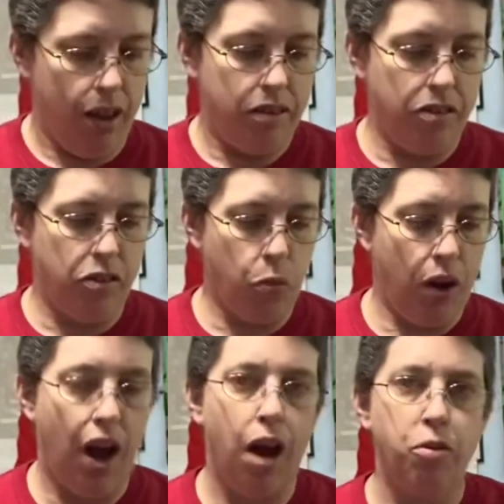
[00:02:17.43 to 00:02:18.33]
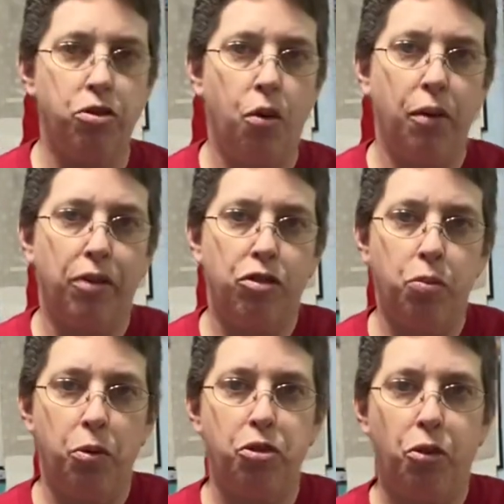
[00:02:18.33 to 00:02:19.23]
This is when I was going
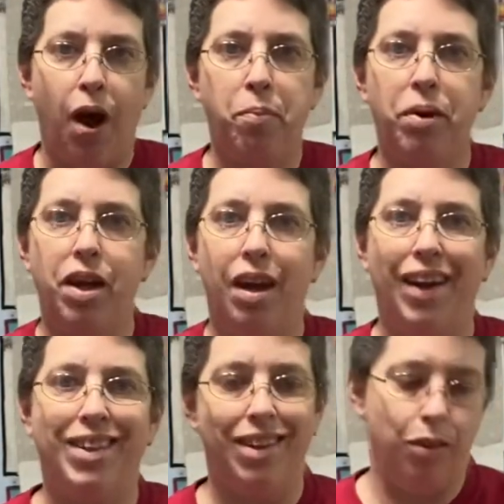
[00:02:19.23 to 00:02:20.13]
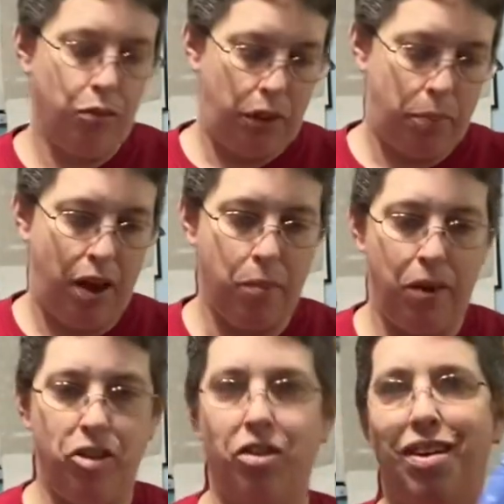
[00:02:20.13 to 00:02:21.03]
super scrappy and I didn't really pay
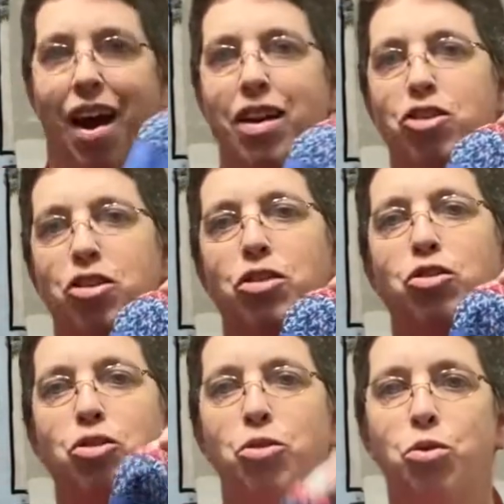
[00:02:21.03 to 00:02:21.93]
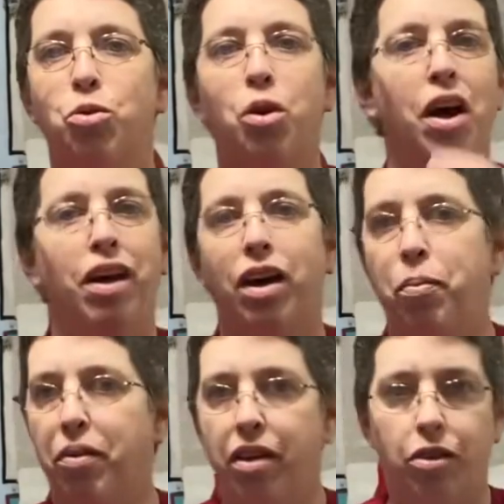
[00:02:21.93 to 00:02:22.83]
much attention to
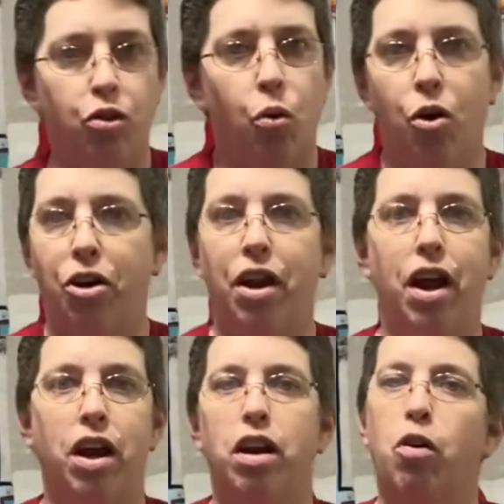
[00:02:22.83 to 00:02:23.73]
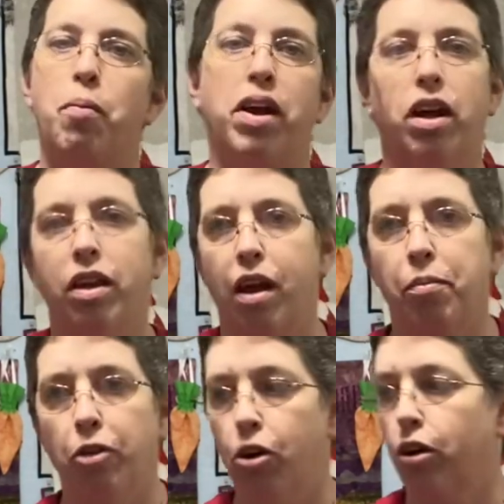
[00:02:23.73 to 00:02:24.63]
keeping things coordinated or making
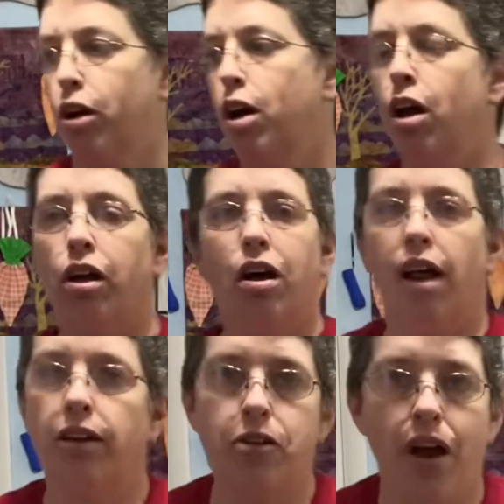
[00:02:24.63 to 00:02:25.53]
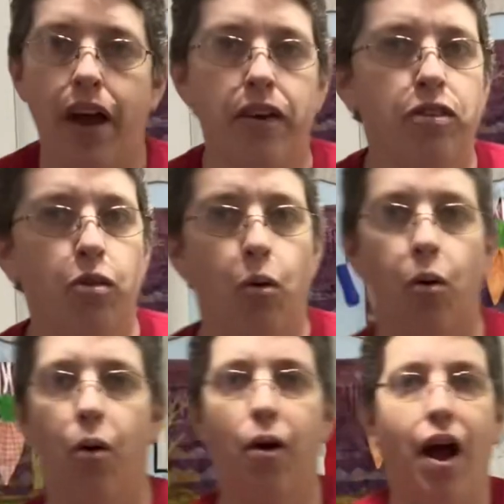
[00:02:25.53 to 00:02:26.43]
them look color nice
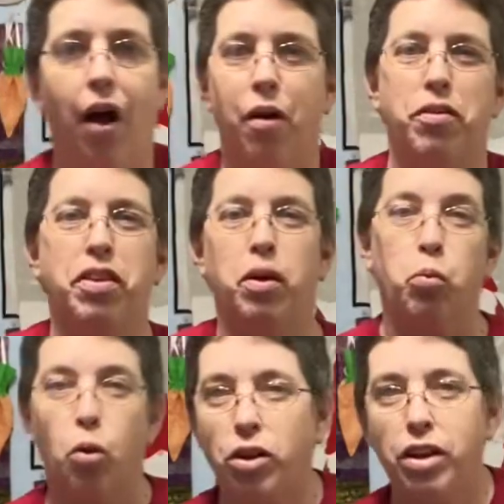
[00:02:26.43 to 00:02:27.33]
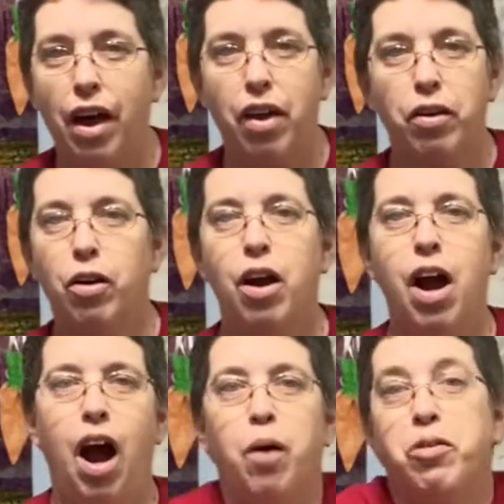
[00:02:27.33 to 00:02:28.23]
or how everything worked together.
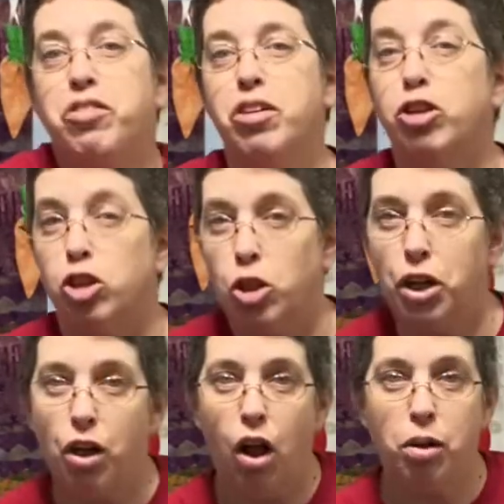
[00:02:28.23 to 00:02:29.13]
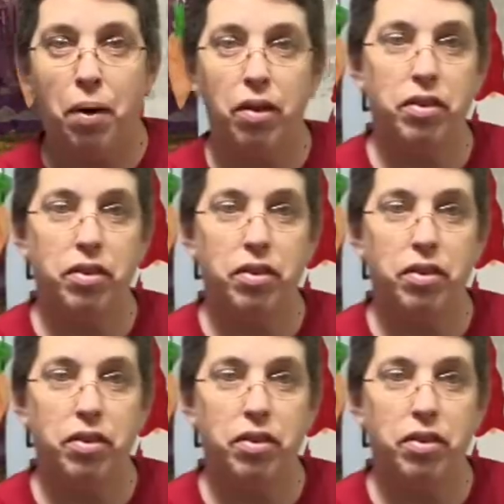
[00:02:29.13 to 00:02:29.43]
I was still learning all about